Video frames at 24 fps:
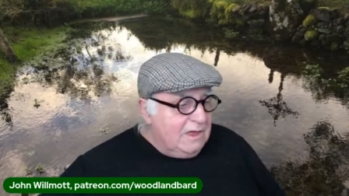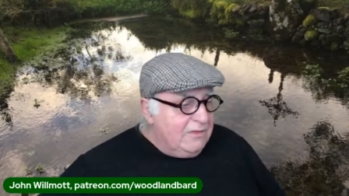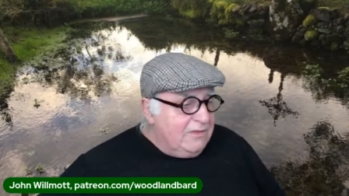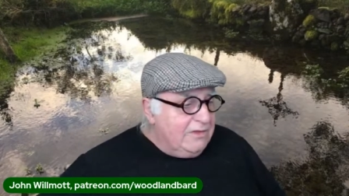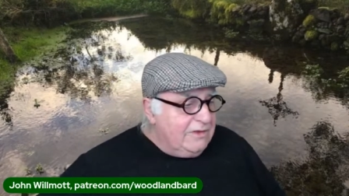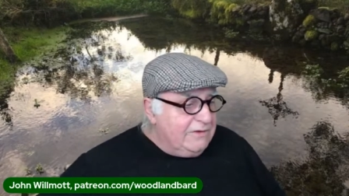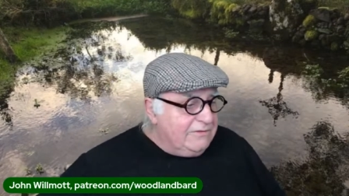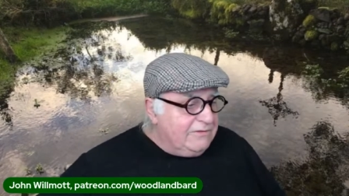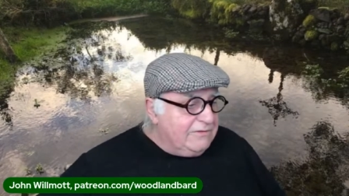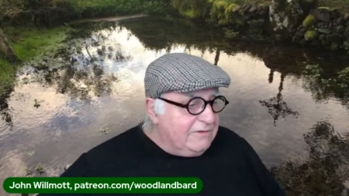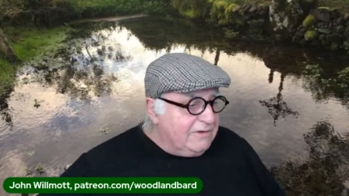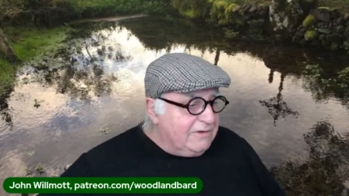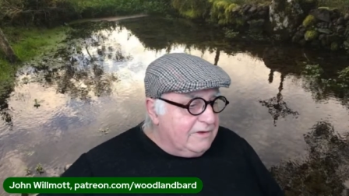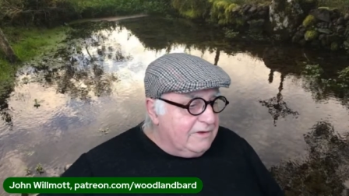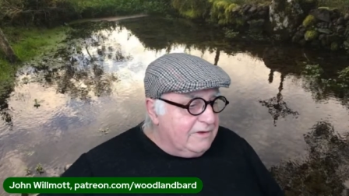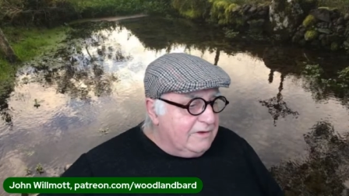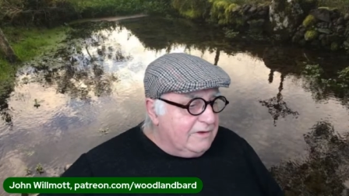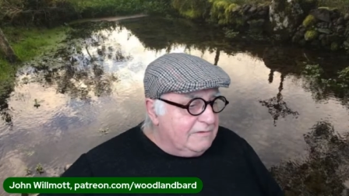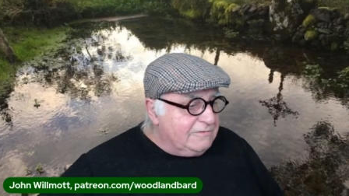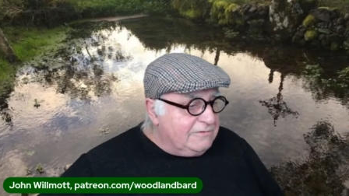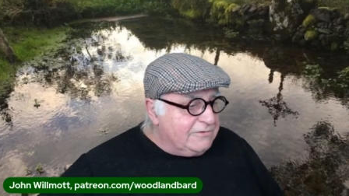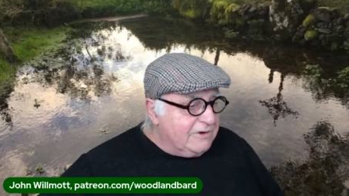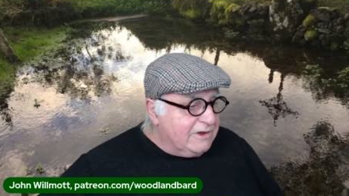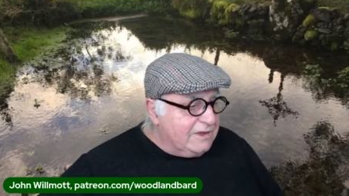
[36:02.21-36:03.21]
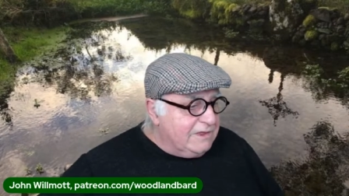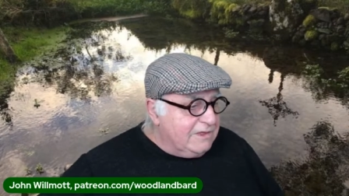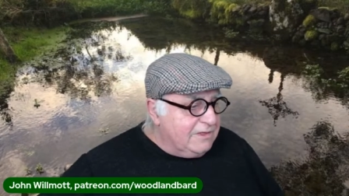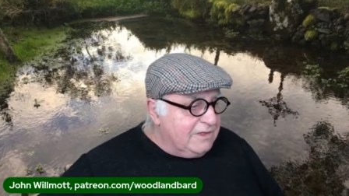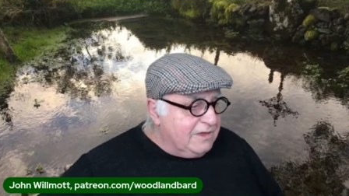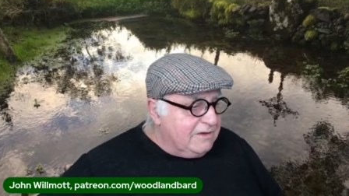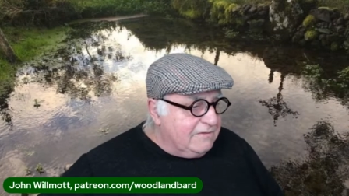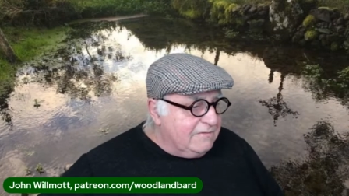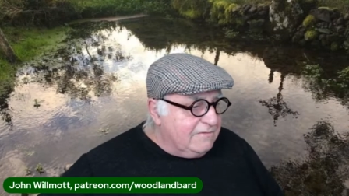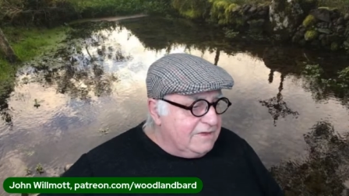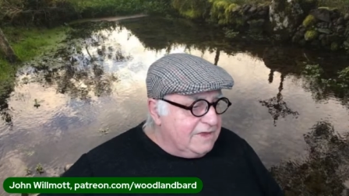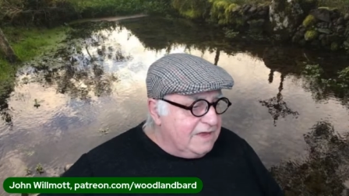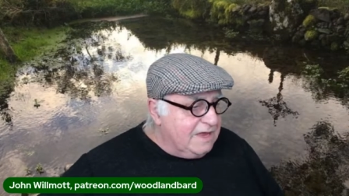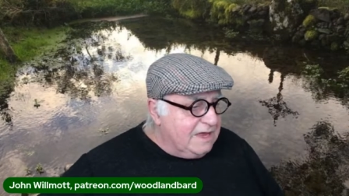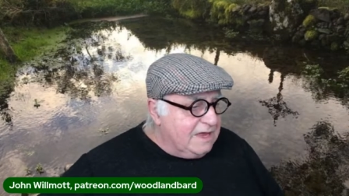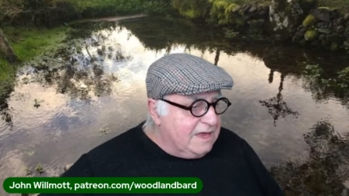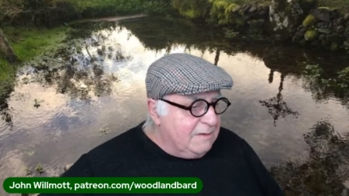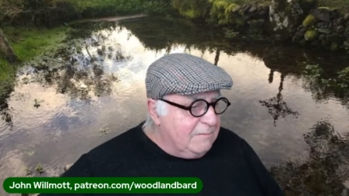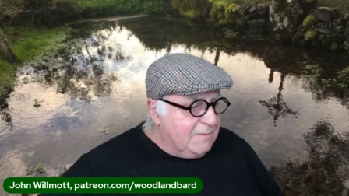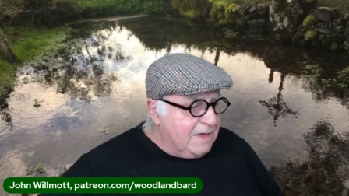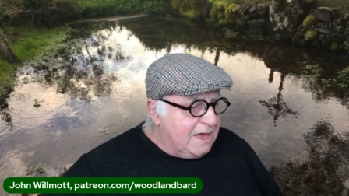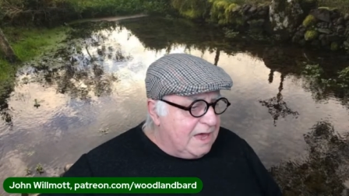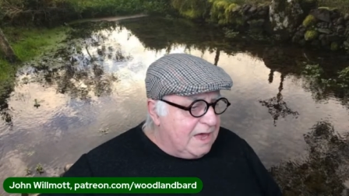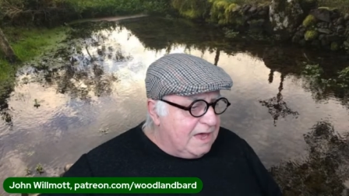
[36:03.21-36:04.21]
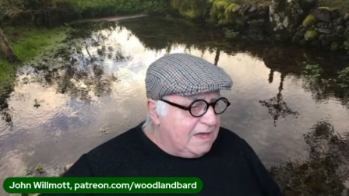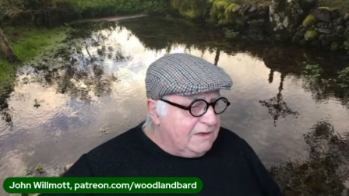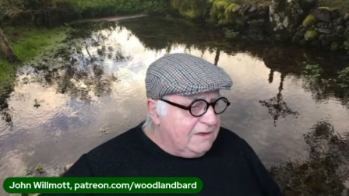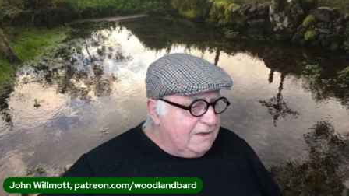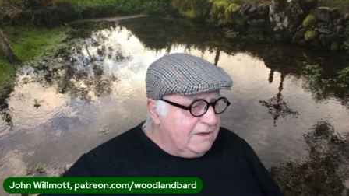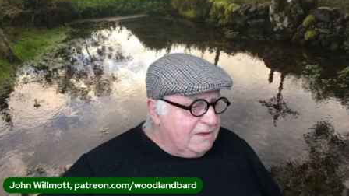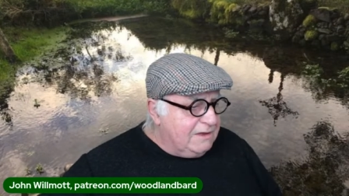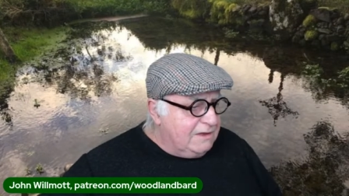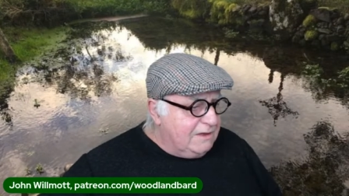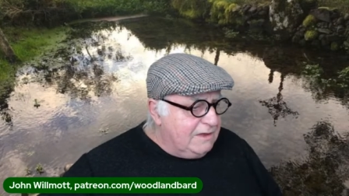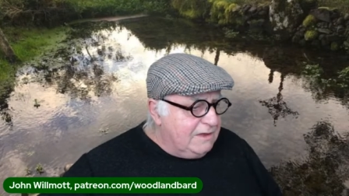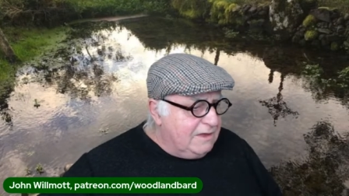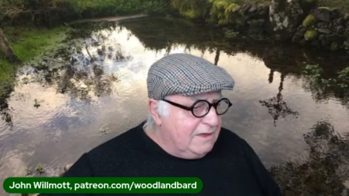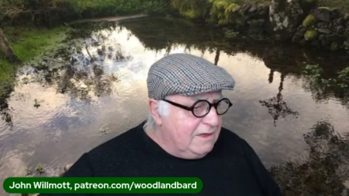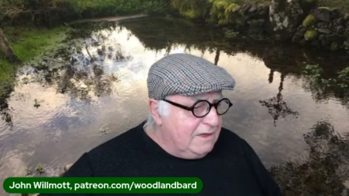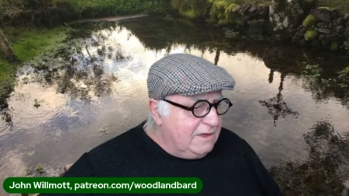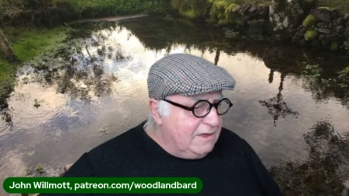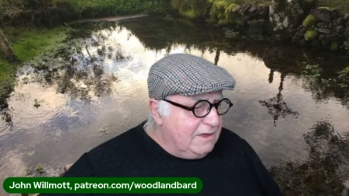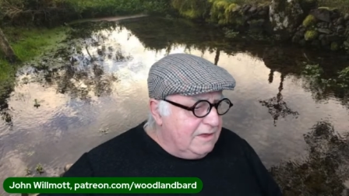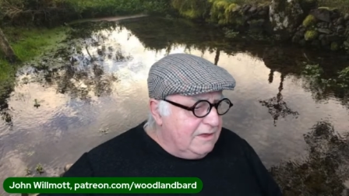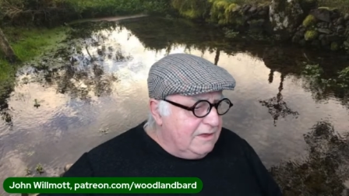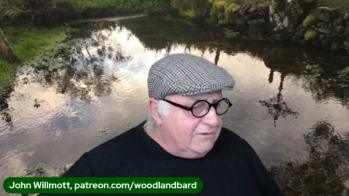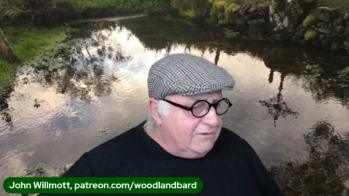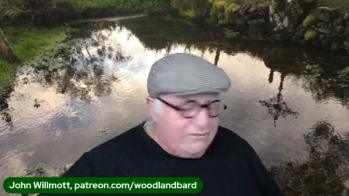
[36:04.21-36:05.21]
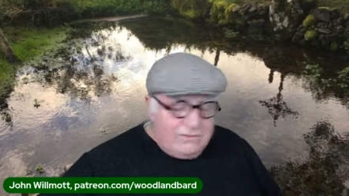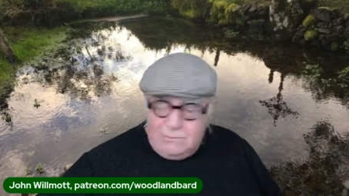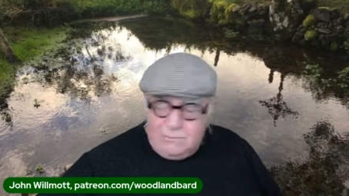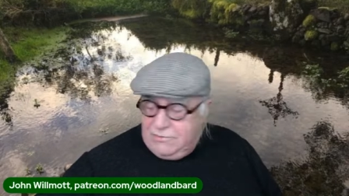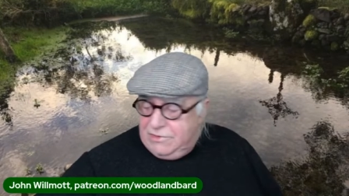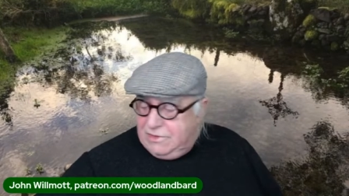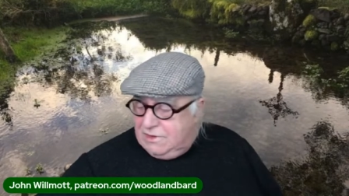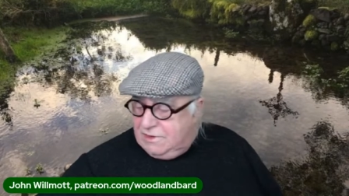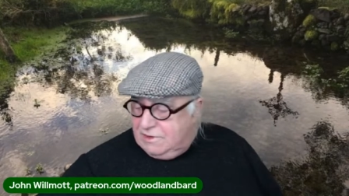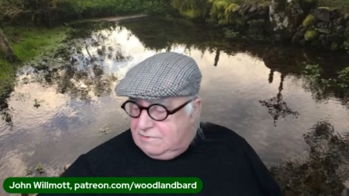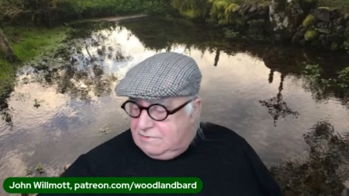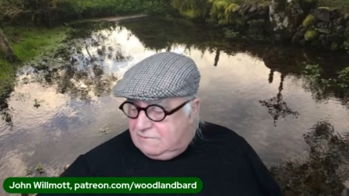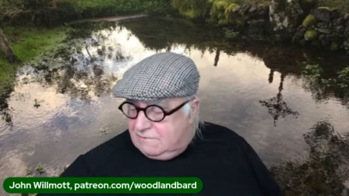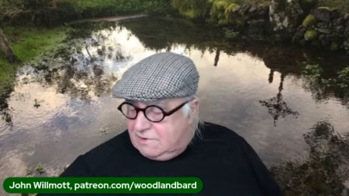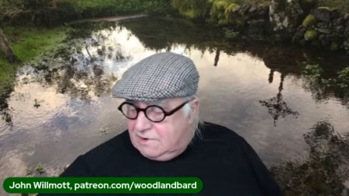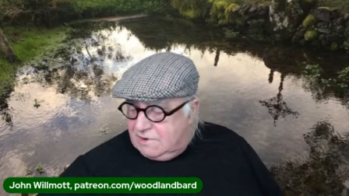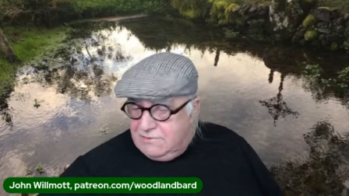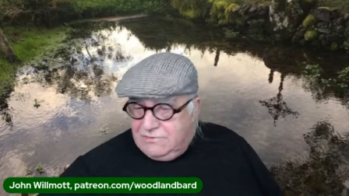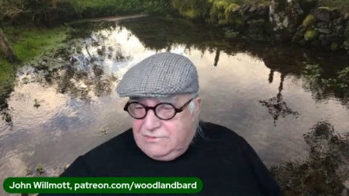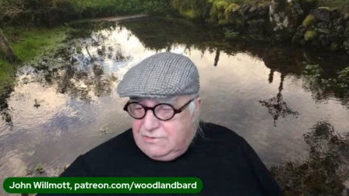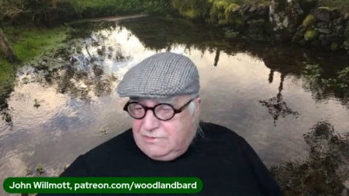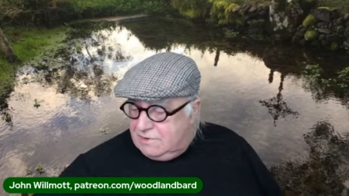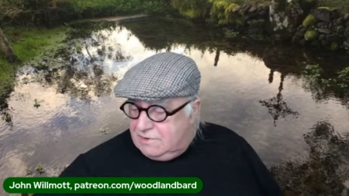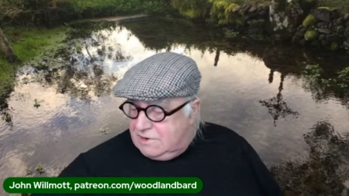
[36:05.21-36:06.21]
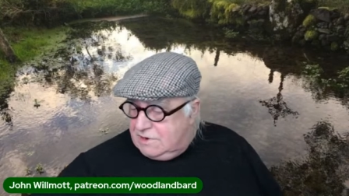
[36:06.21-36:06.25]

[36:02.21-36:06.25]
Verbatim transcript: There's, uh, I'm trying to think of a name, Hannah something or other.